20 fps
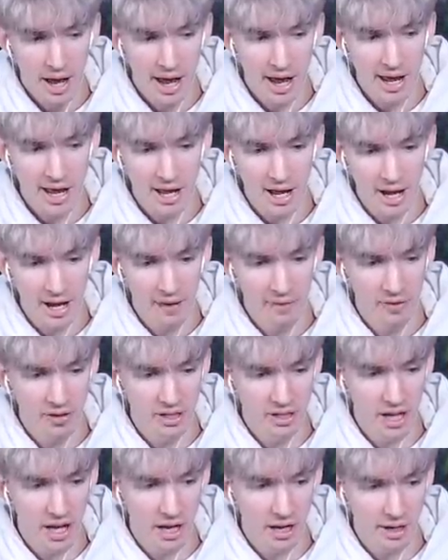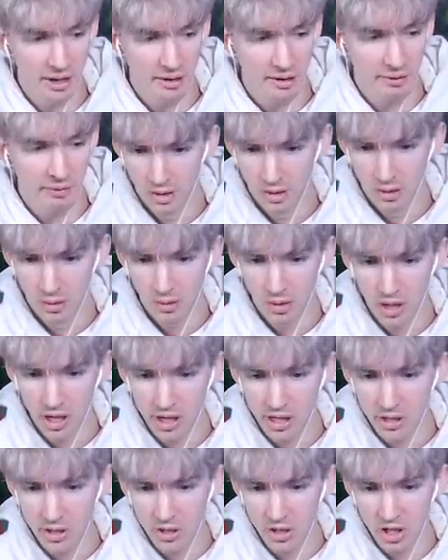hey, I have a knife. What are
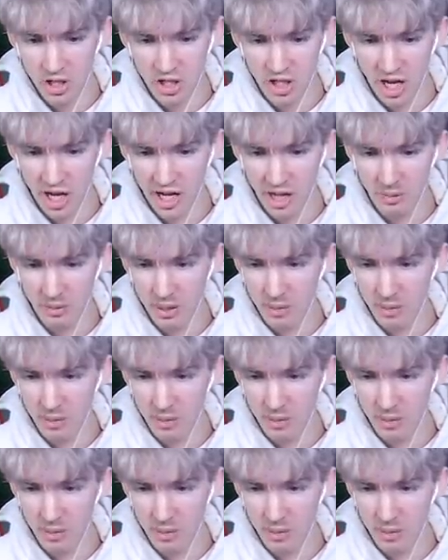you saying to